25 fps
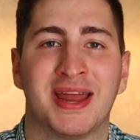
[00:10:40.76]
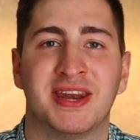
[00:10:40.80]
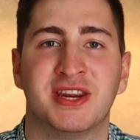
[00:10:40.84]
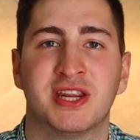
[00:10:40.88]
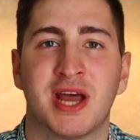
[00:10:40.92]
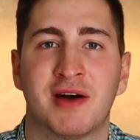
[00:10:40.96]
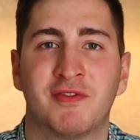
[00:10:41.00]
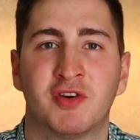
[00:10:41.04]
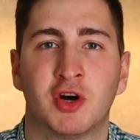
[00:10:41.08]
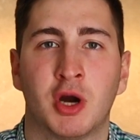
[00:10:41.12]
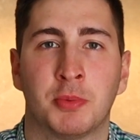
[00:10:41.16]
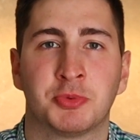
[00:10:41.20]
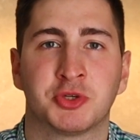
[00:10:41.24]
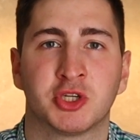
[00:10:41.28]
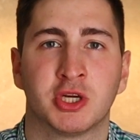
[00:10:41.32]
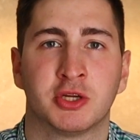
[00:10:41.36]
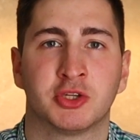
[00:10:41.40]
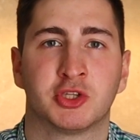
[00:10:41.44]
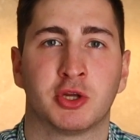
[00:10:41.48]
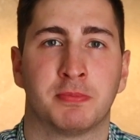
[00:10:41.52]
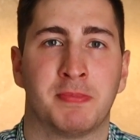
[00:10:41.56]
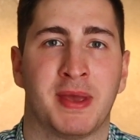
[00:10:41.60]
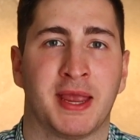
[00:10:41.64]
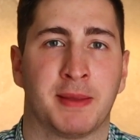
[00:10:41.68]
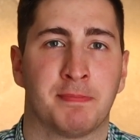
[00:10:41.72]
another
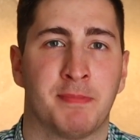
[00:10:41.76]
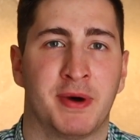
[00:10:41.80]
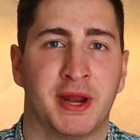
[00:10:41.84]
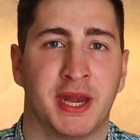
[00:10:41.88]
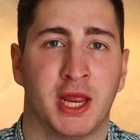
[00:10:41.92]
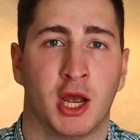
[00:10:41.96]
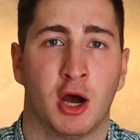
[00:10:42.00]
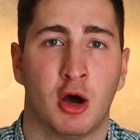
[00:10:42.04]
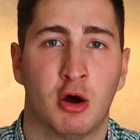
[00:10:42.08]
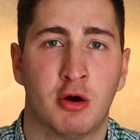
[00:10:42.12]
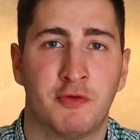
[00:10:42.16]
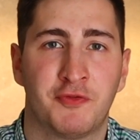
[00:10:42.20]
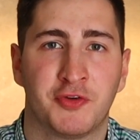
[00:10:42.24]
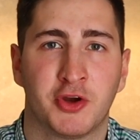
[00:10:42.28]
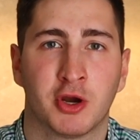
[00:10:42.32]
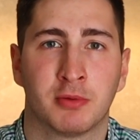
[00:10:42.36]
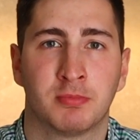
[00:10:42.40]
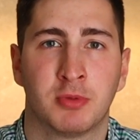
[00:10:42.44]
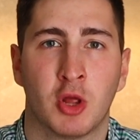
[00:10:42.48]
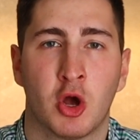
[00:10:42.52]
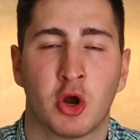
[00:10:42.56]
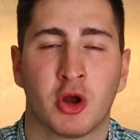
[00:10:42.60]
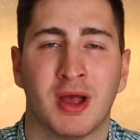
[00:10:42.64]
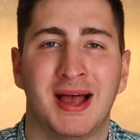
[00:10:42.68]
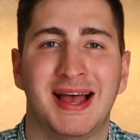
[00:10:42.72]
option to make money off your
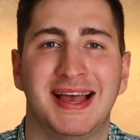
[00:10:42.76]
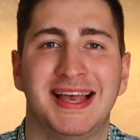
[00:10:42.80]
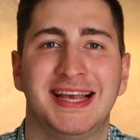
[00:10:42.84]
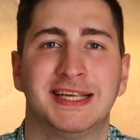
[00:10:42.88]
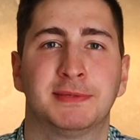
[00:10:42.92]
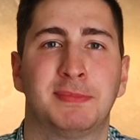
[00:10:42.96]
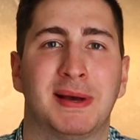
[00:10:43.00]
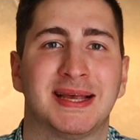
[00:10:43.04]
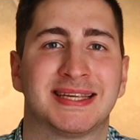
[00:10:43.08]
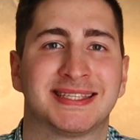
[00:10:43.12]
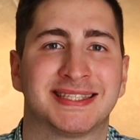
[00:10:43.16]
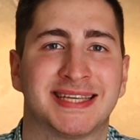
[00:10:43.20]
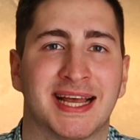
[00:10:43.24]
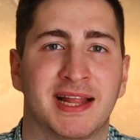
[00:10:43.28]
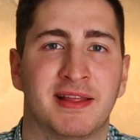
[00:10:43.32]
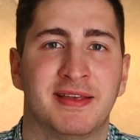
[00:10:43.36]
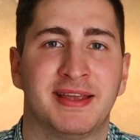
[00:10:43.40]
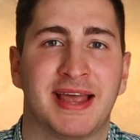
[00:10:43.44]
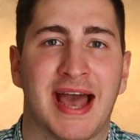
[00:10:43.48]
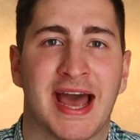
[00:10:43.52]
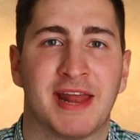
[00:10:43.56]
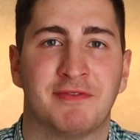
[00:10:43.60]
blog is by selling